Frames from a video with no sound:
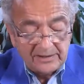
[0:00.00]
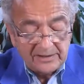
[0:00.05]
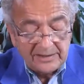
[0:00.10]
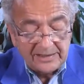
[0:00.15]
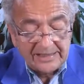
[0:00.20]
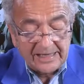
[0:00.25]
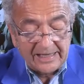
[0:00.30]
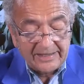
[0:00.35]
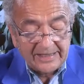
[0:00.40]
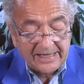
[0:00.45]

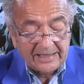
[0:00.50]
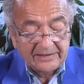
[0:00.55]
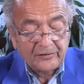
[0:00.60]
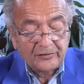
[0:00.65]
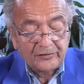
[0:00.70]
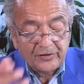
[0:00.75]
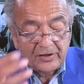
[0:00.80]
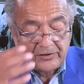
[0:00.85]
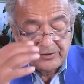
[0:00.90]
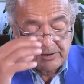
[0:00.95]
And now they got
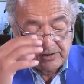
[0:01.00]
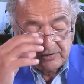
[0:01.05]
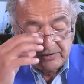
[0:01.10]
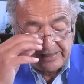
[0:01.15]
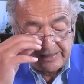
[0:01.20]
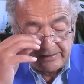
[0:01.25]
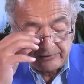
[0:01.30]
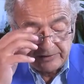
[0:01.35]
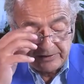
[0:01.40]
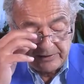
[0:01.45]
this other
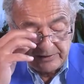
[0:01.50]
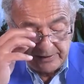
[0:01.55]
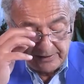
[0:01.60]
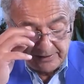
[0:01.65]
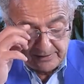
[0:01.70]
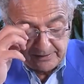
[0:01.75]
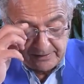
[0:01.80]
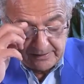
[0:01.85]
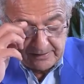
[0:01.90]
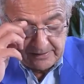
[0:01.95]
clown in
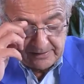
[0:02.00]
there.